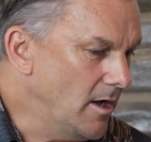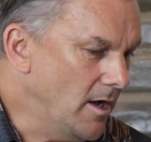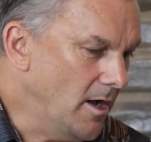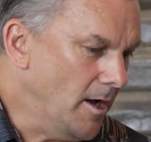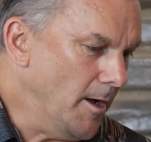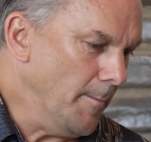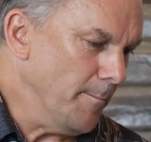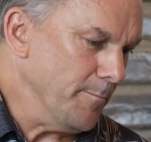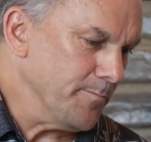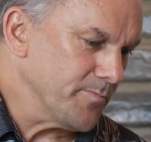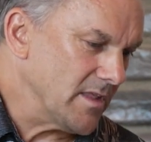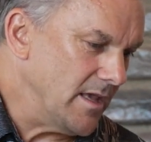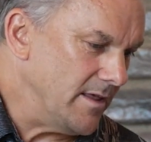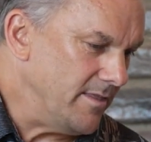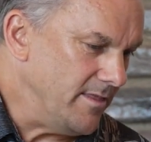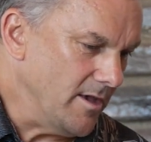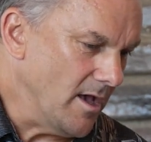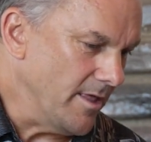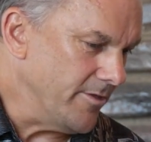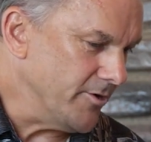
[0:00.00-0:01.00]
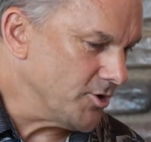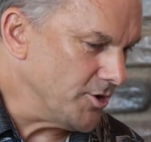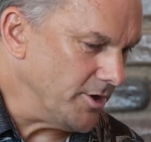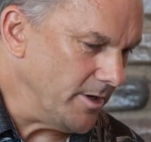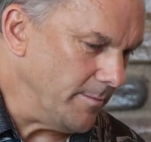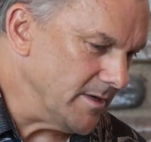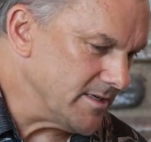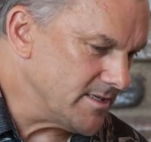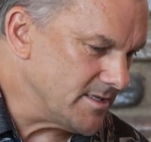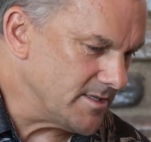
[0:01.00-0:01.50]
The other
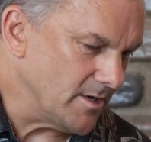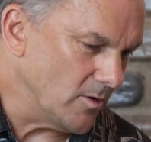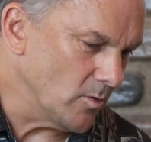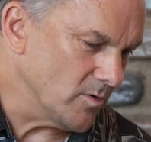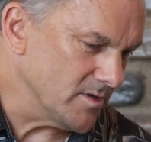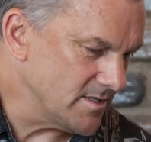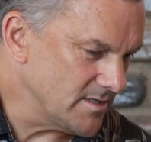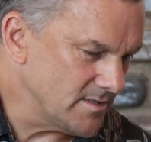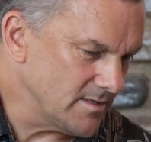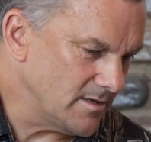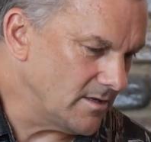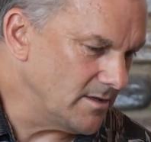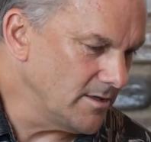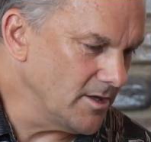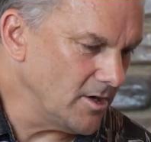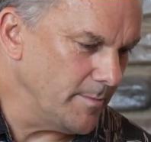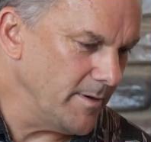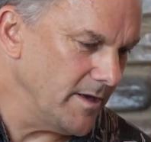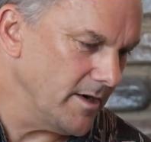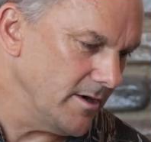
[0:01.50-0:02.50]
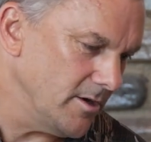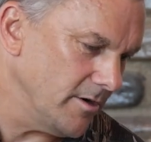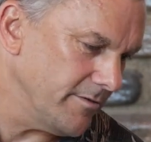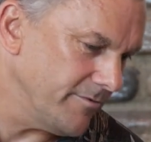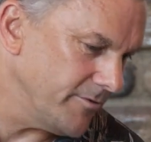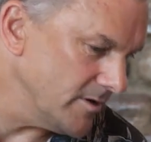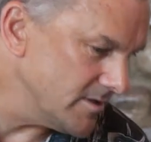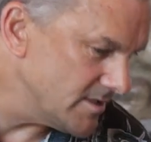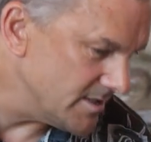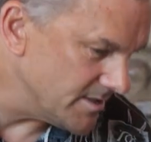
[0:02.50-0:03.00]
treatments, there was a little bit of
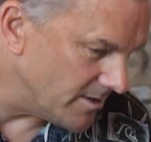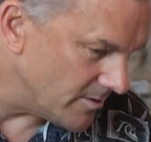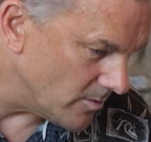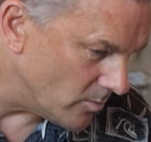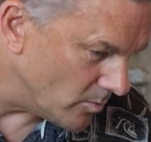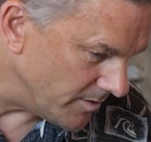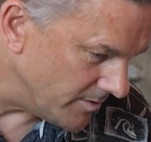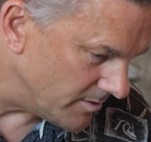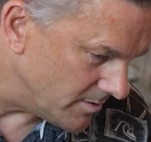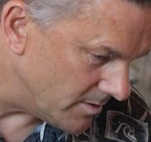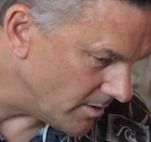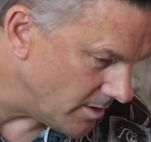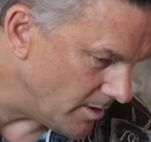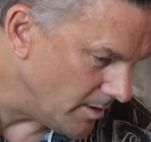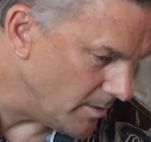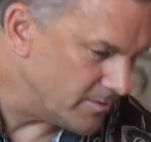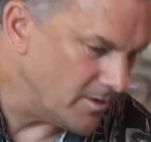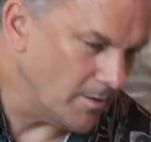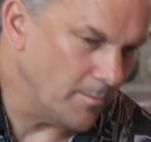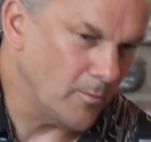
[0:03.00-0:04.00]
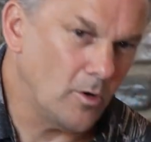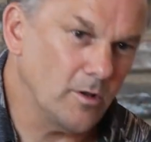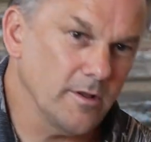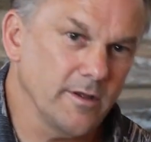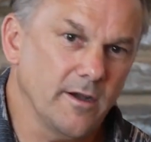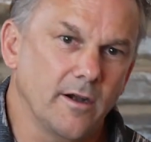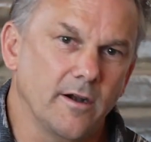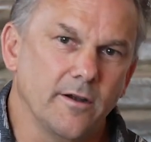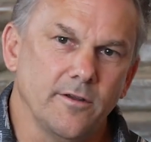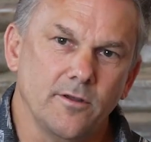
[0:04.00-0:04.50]
difference there with the
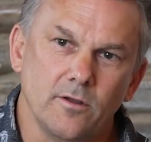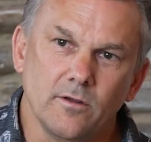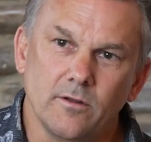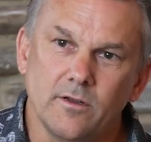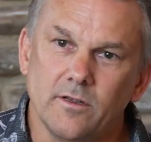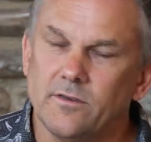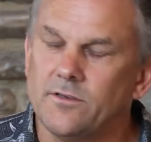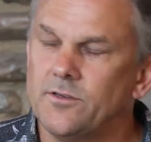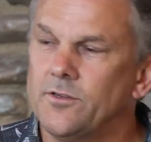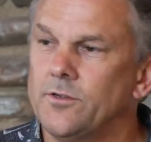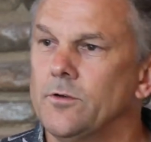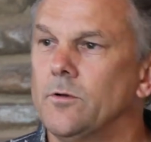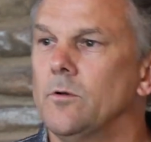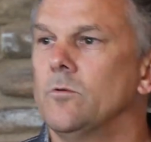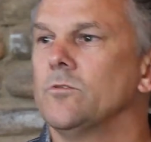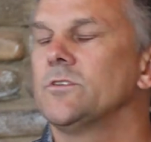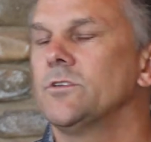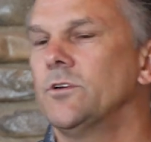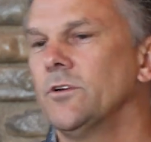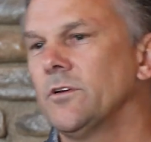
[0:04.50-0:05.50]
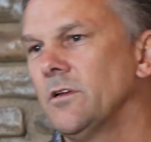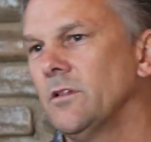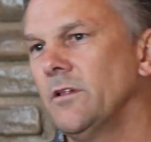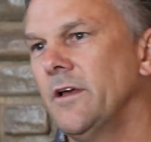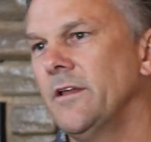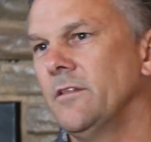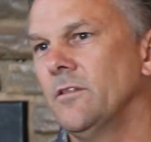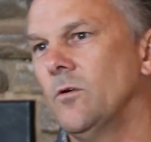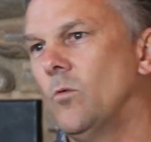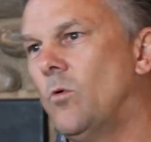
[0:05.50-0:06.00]
Moliere unit too. It was
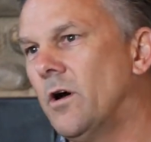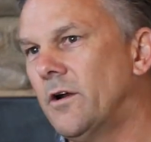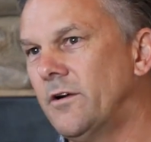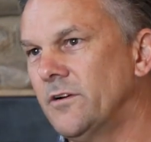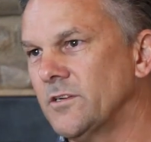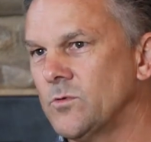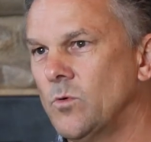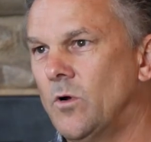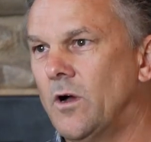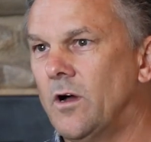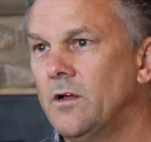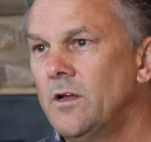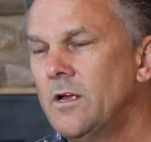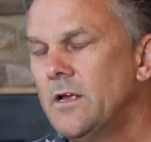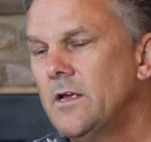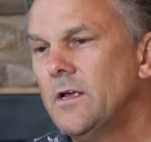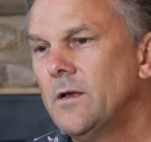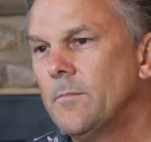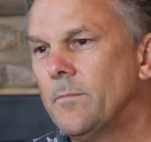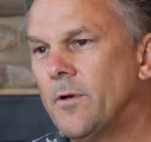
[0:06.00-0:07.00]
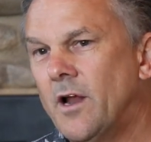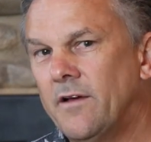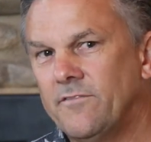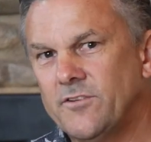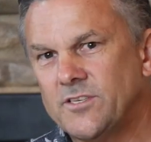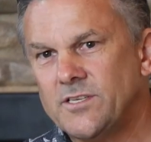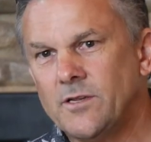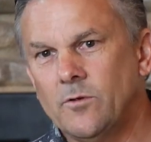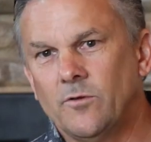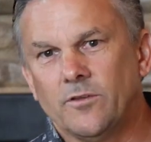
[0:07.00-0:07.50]
circulating the water as well. But
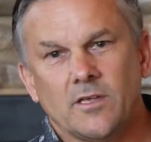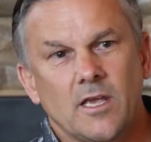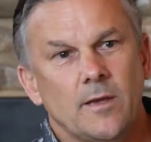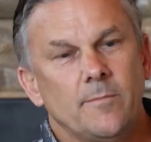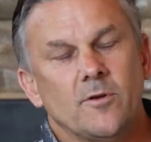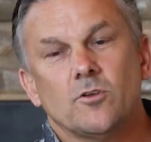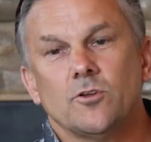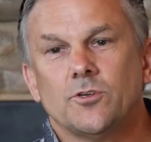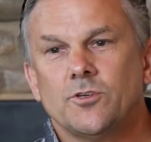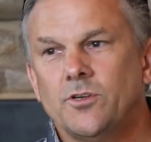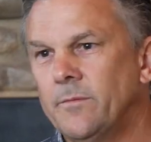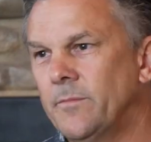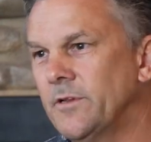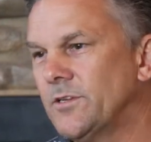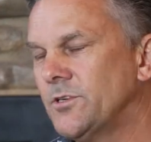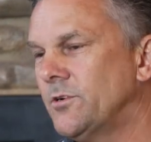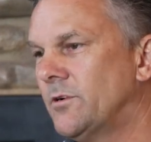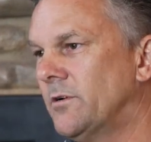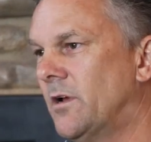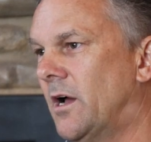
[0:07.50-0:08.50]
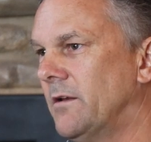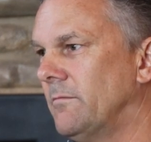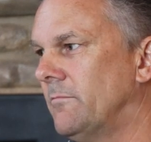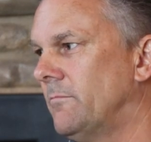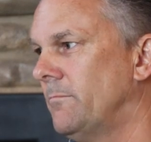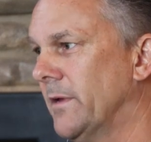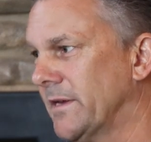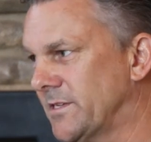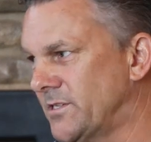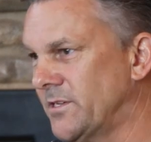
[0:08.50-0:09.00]
obviously with chemical treatments, you're not
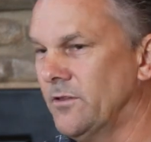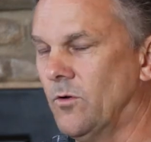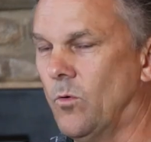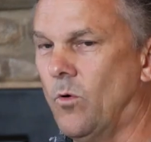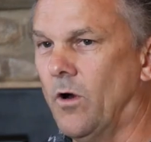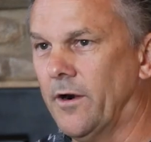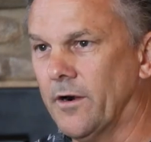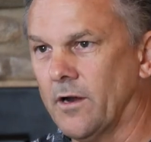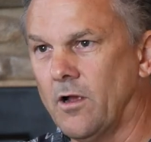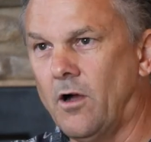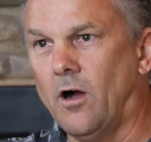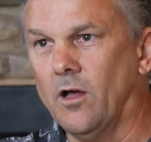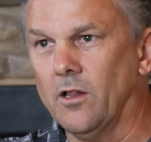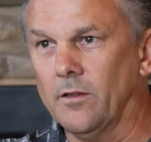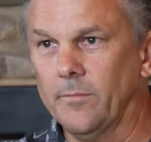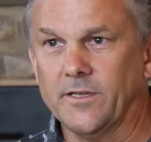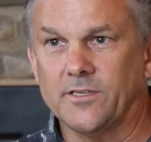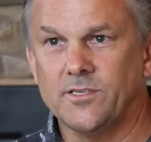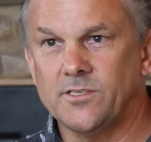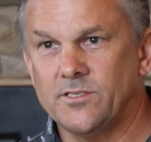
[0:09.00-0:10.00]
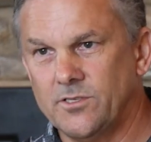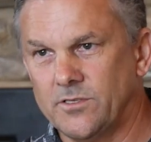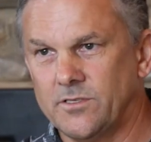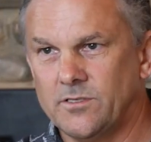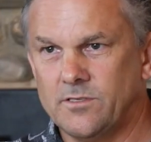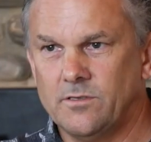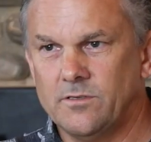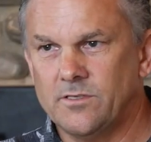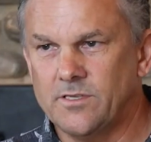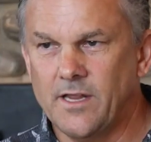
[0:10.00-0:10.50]
mixing the water column. It's
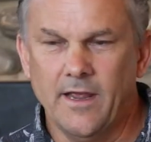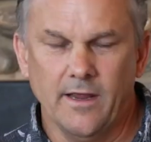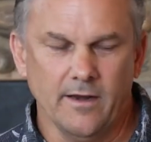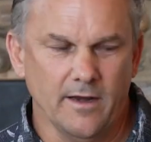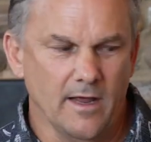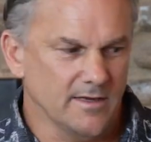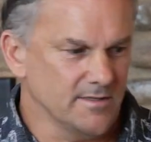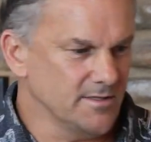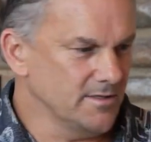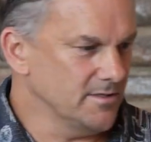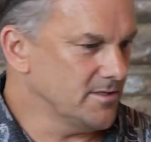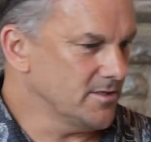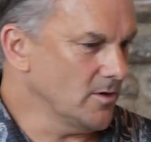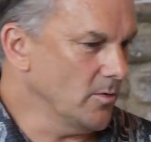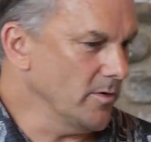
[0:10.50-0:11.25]
just staying as is.